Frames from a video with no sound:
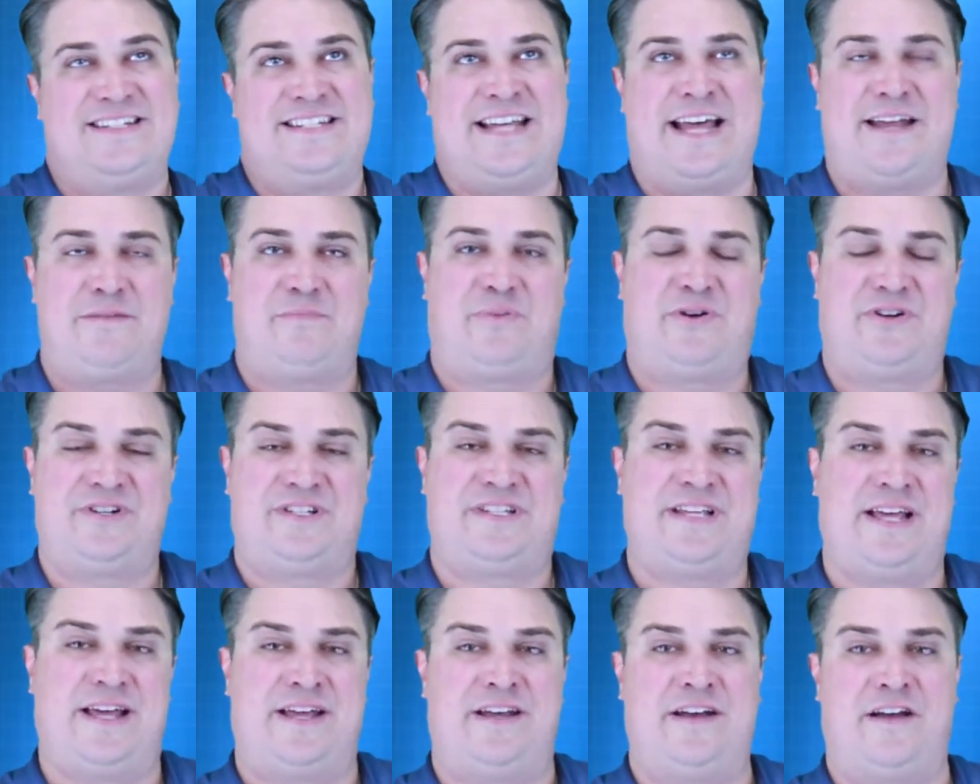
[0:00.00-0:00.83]

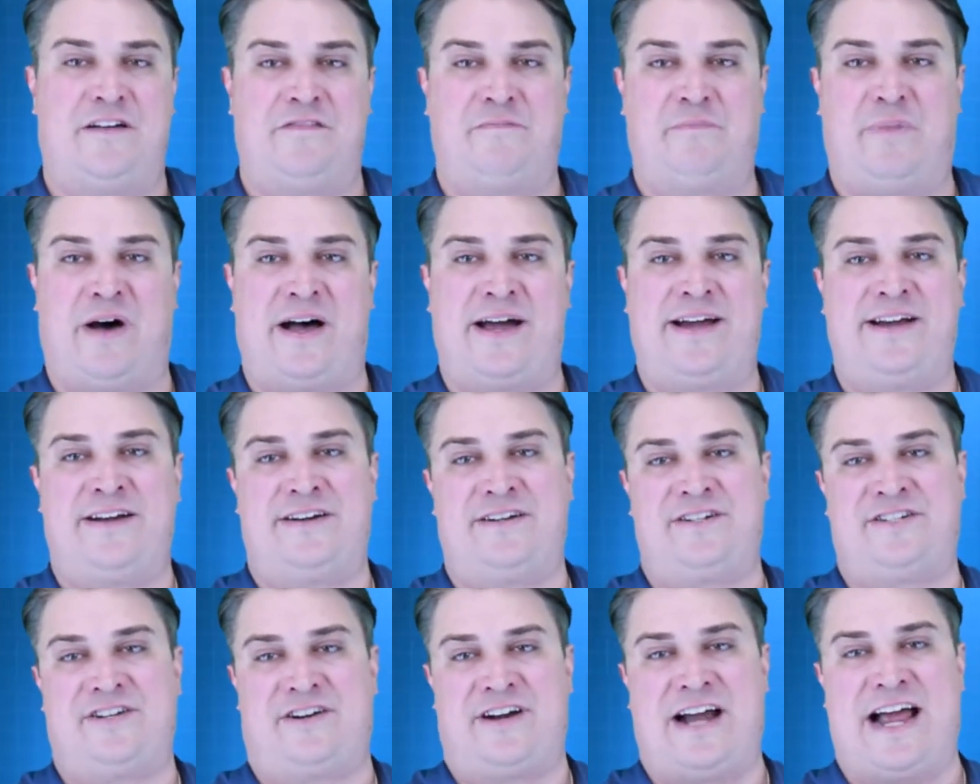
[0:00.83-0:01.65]
10% of
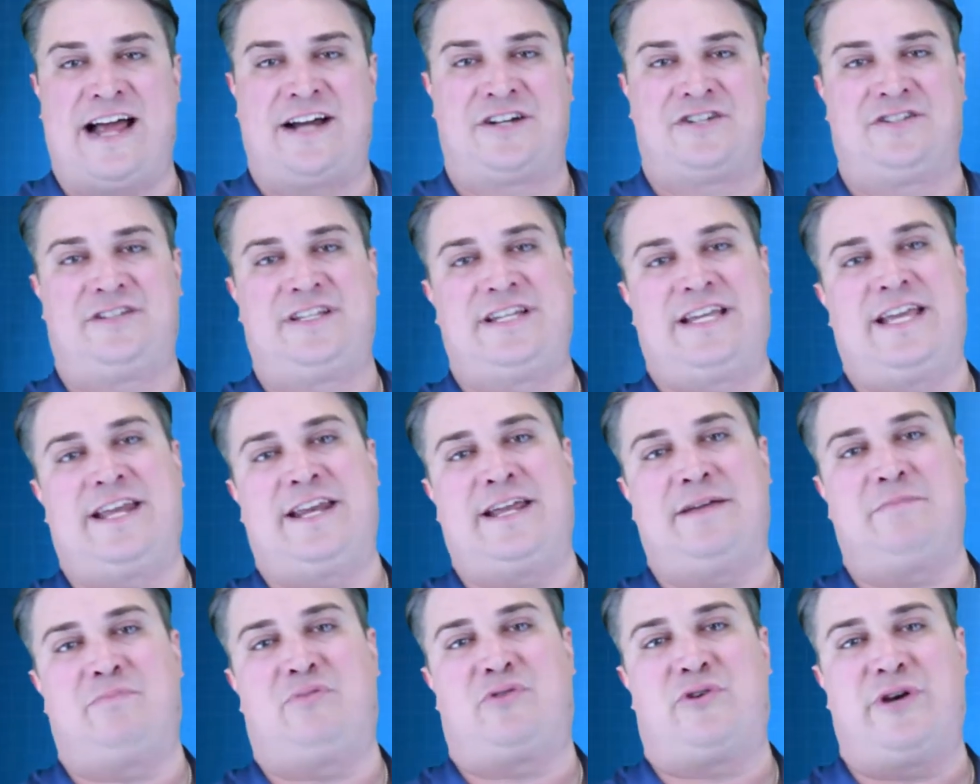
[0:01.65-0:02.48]
buyers are actually
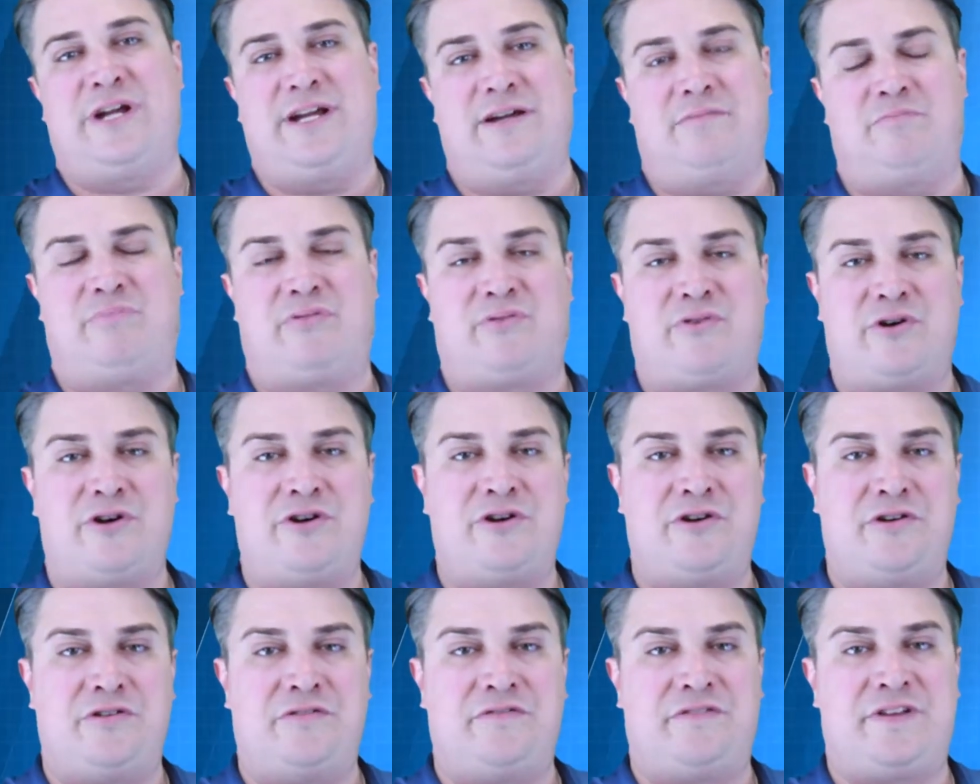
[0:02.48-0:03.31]
getting
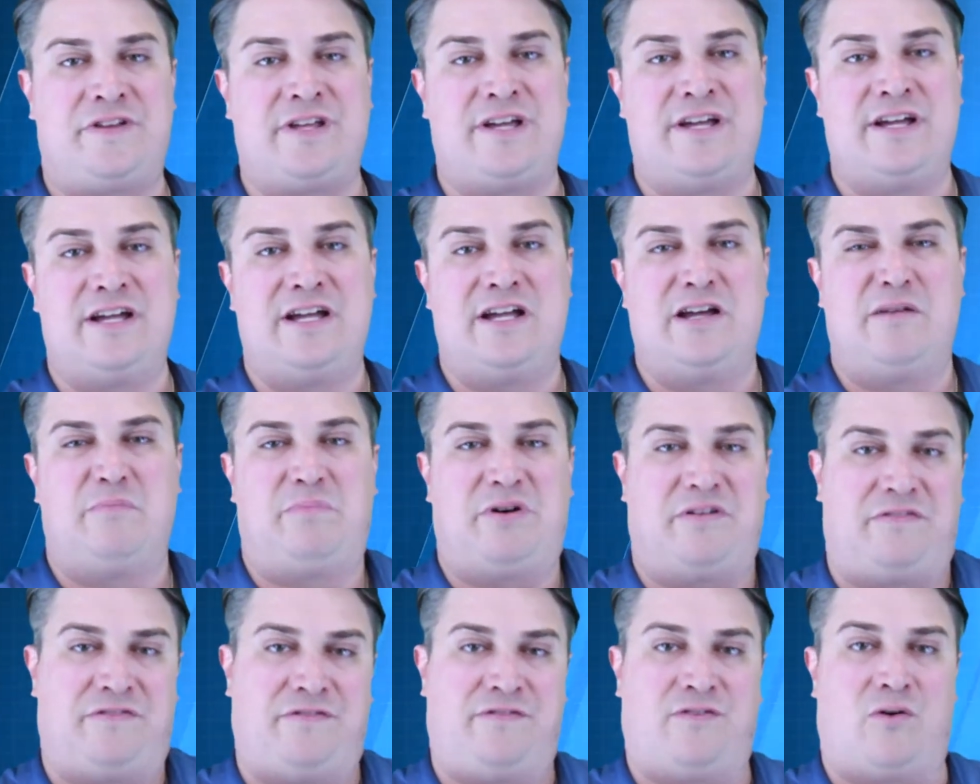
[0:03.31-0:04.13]
pre-approved
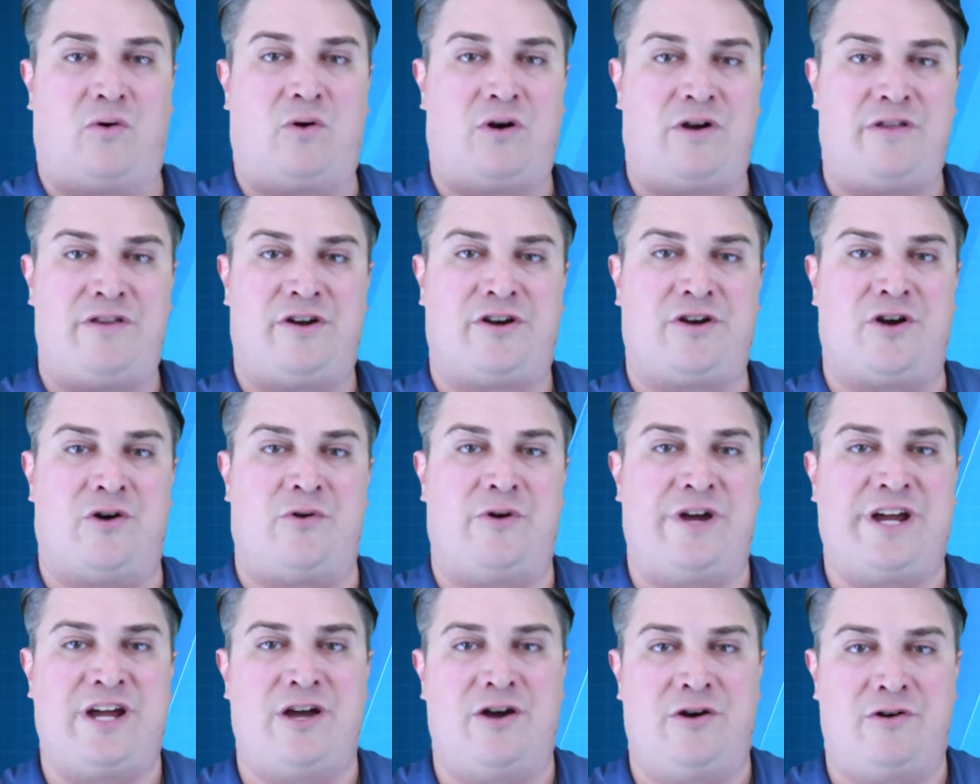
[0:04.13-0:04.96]
before they're
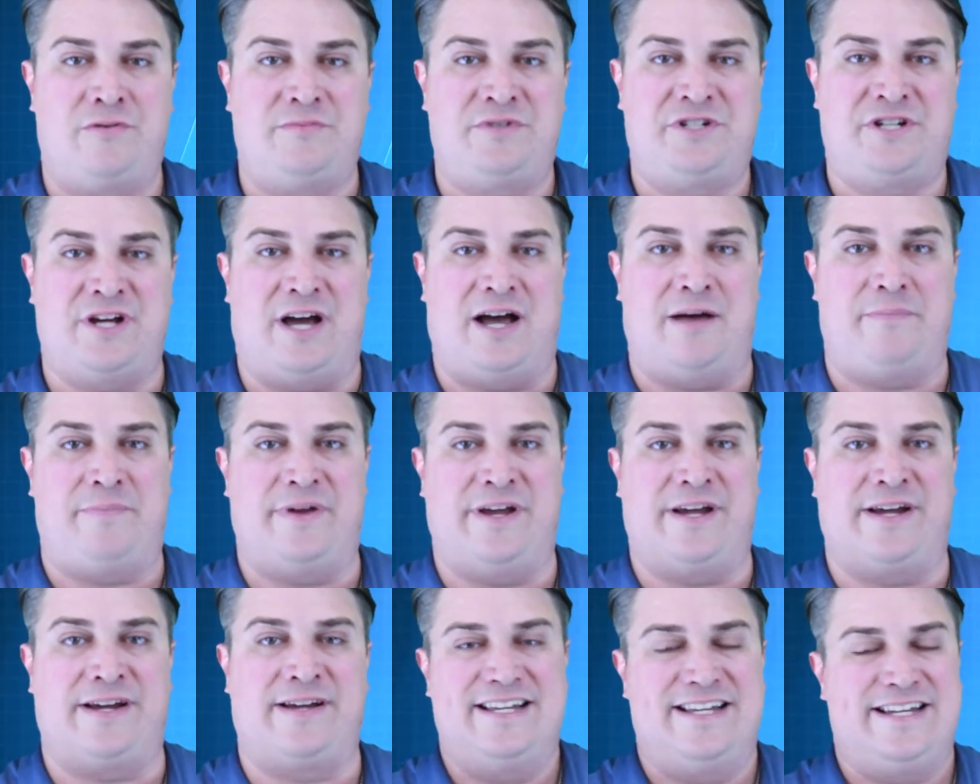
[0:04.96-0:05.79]
going home
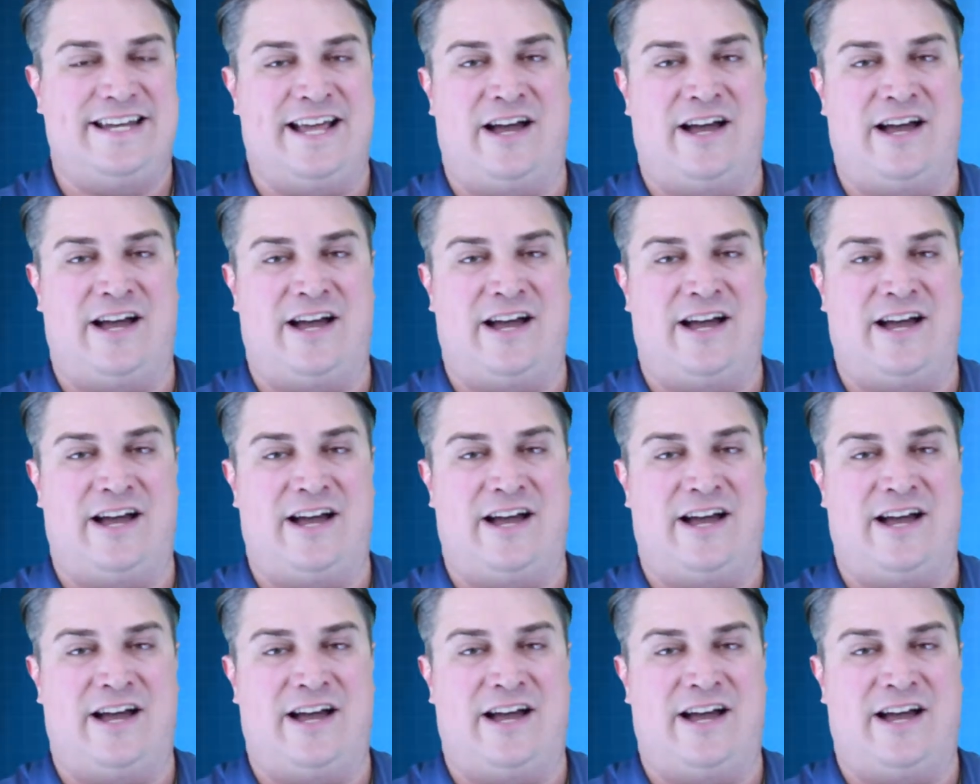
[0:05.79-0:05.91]
shopping.